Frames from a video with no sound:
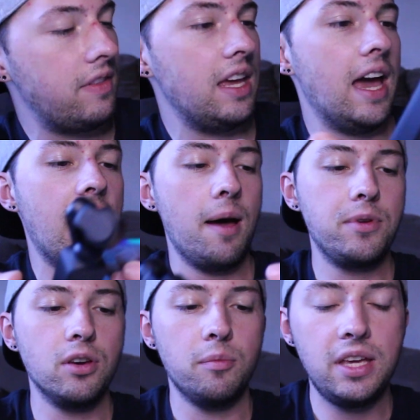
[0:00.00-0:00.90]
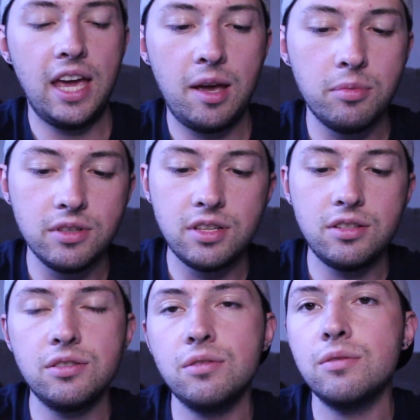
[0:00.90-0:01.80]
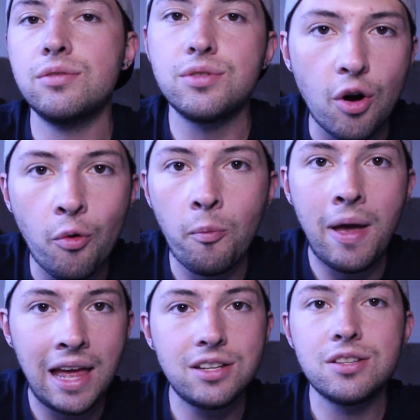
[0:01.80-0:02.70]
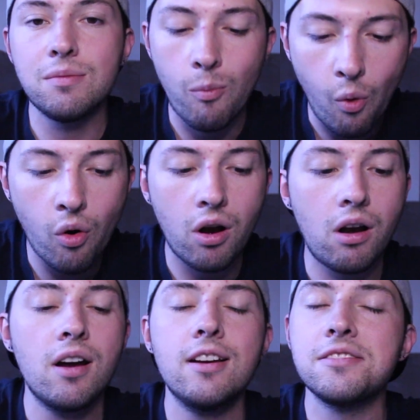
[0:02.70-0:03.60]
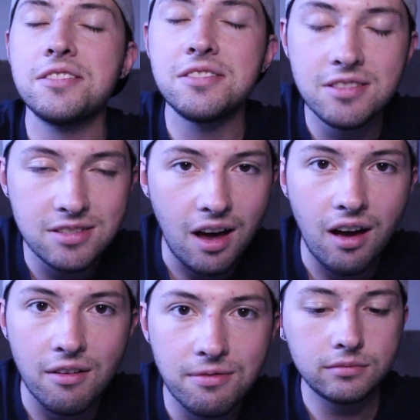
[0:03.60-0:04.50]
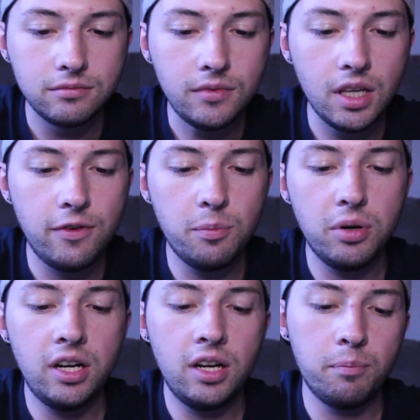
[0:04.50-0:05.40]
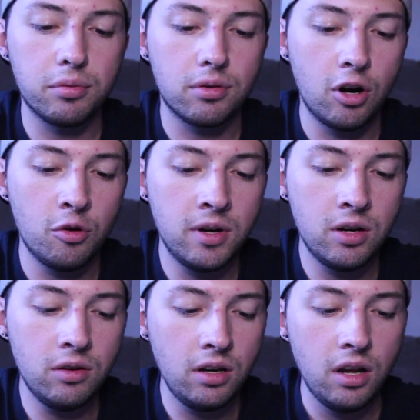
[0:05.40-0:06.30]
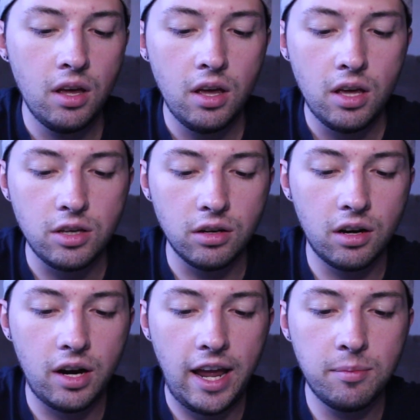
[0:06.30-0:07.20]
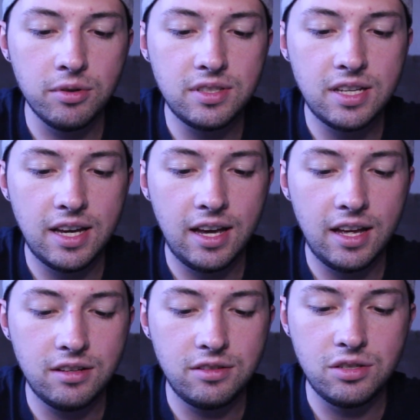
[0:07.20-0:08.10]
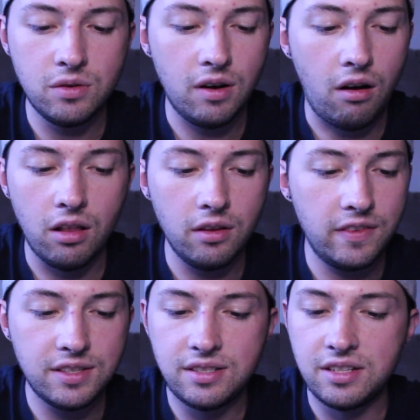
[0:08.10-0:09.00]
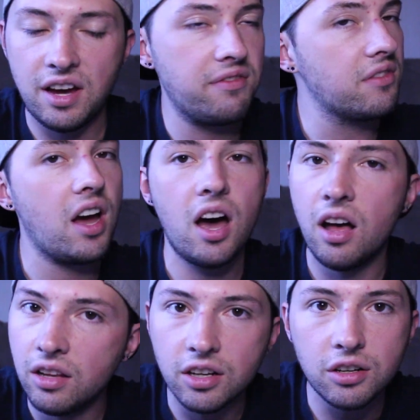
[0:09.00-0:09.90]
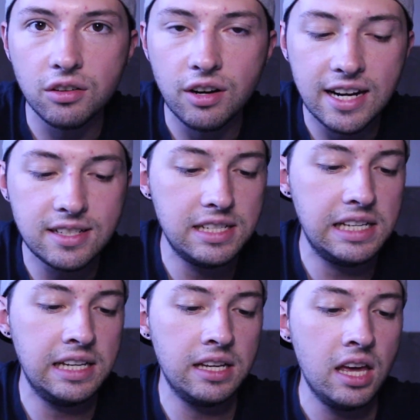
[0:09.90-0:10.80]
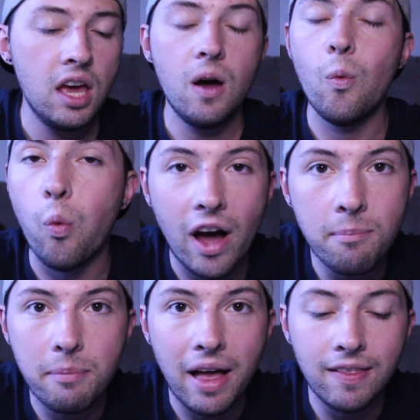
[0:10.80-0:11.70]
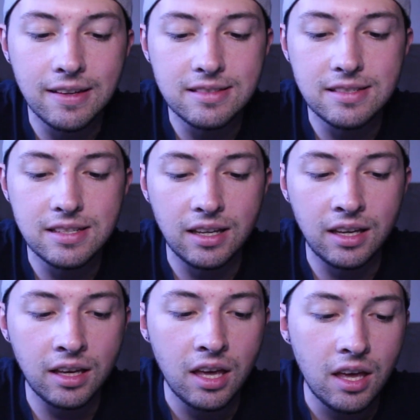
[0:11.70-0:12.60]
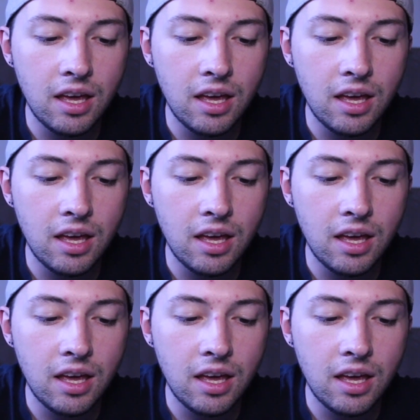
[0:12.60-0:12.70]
The app, you'll be able to do so much more stuff. If you put it in pro mode, you're able to do all of this stuff: color correcting, white balancing,